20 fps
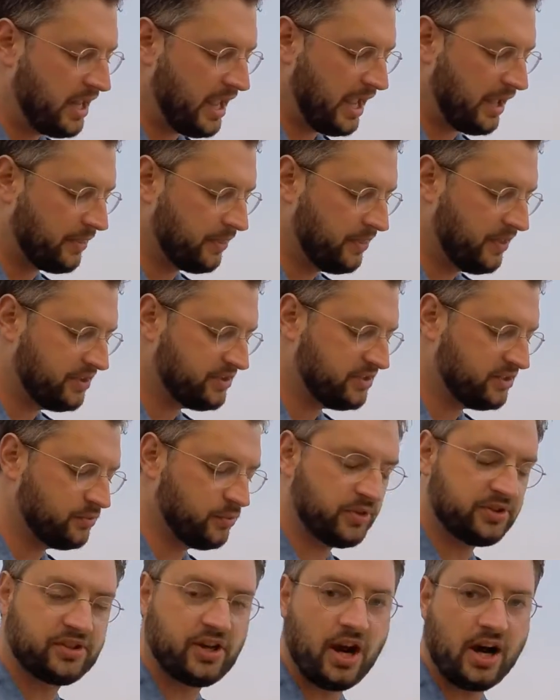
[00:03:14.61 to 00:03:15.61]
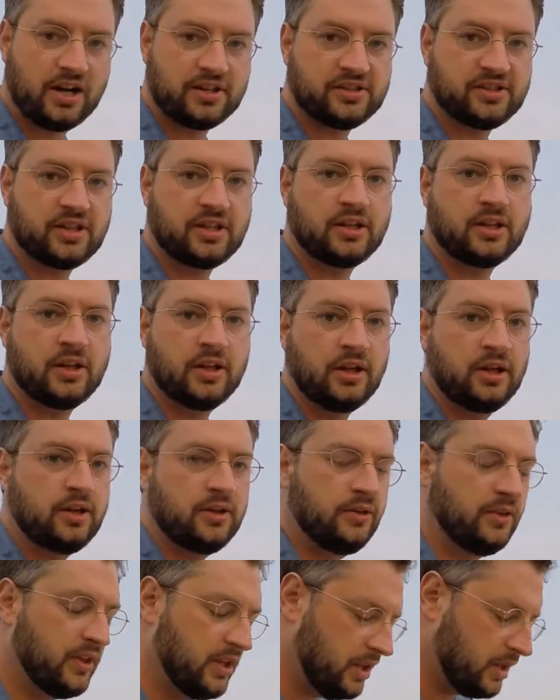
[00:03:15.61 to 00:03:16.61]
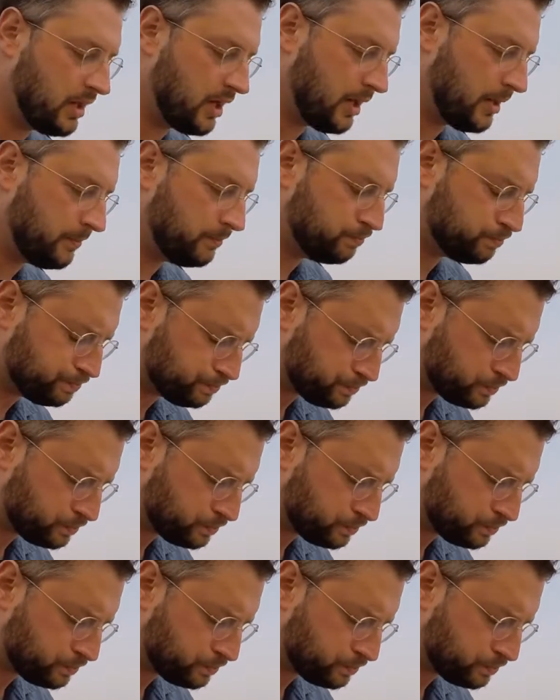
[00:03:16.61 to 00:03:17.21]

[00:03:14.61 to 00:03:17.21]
and this is what's causing the